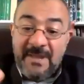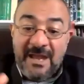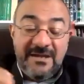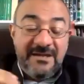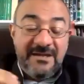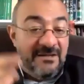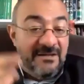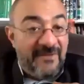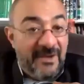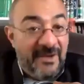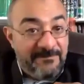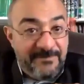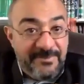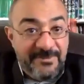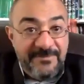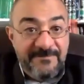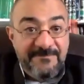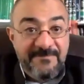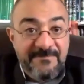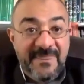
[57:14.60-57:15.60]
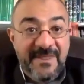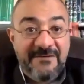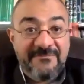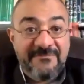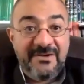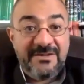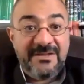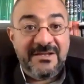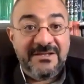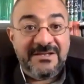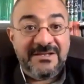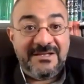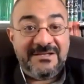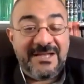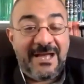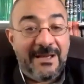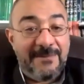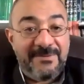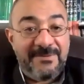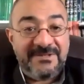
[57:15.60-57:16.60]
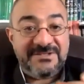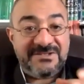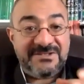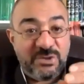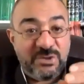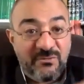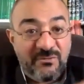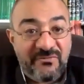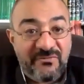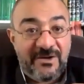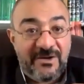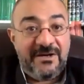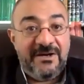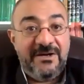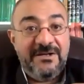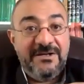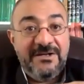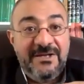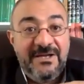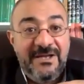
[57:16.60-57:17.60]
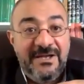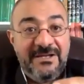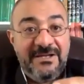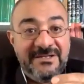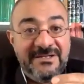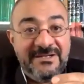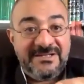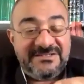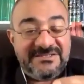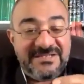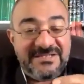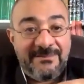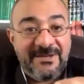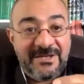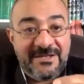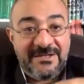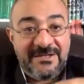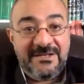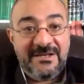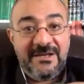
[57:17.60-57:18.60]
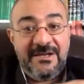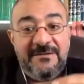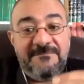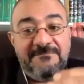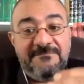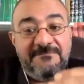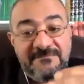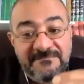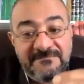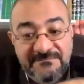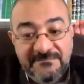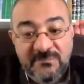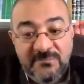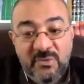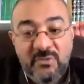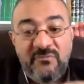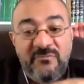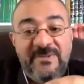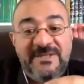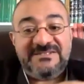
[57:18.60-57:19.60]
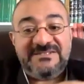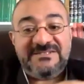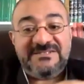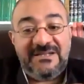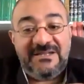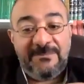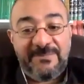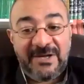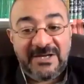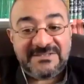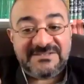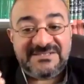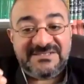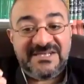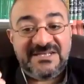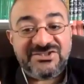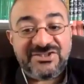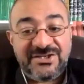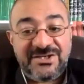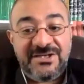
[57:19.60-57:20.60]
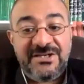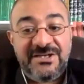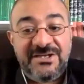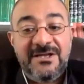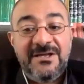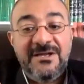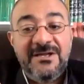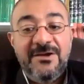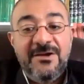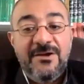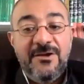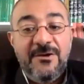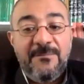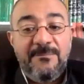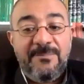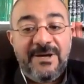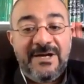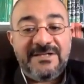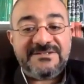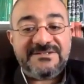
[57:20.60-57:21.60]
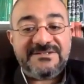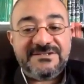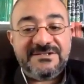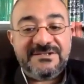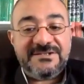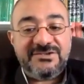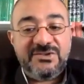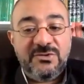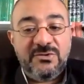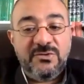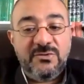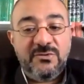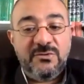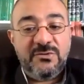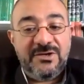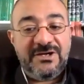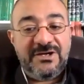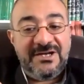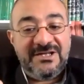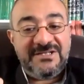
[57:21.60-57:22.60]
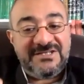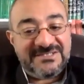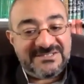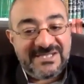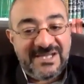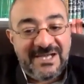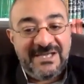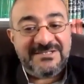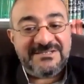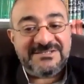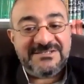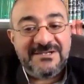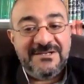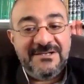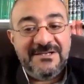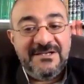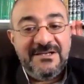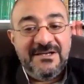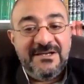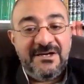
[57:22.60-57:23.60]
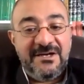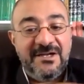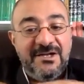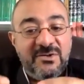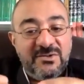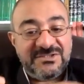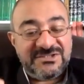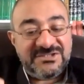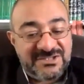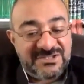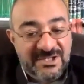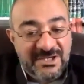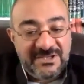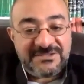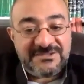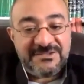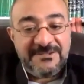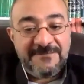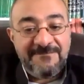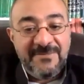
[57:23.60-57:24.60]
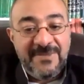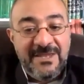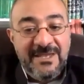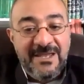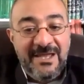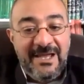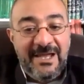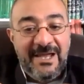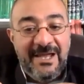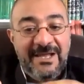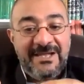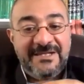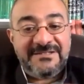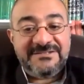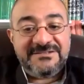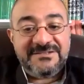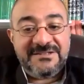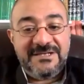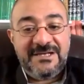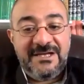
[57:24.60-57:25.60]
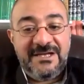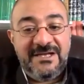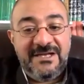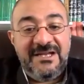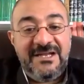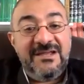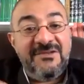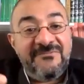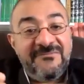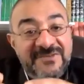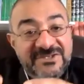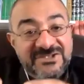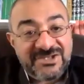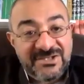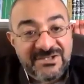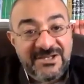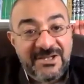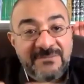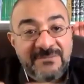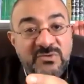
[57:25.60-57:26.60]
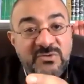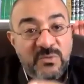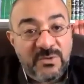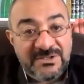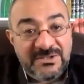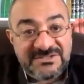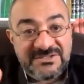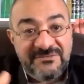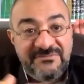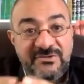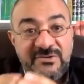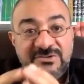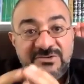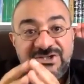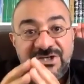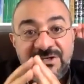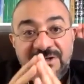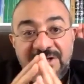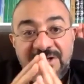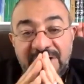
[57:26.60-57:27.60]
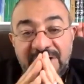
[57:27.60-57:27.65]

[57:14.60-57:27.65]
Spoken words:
give up everything that happened so far in the Islamic movements and the past century, but to criticize, reconstruct, and re-envision them towards the future,